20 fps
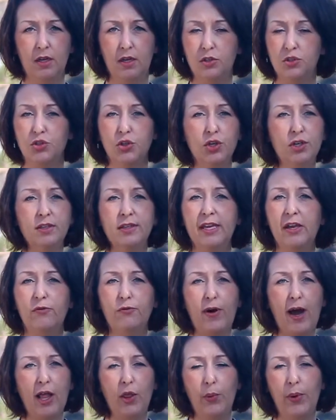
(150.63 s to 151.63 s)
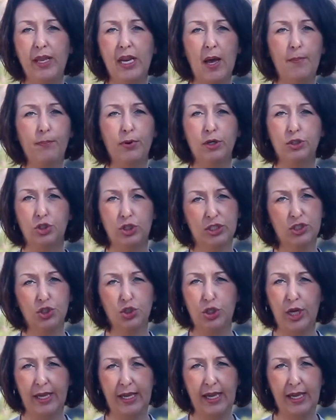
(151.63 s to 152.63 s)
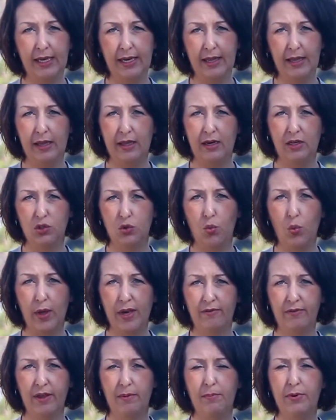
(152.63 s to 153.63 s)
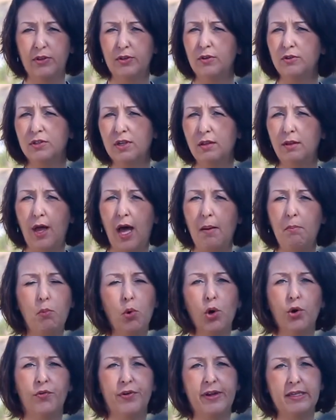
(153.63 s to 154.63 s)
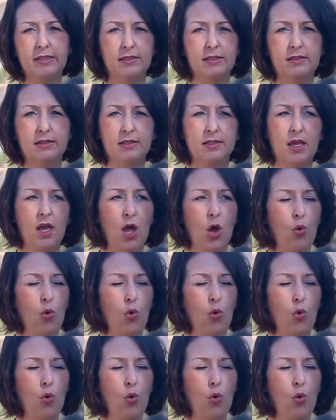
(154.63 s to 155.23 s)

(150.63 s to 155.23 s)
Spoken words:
Certainly following up or just checking in is one of them, but there's a lot more reasons.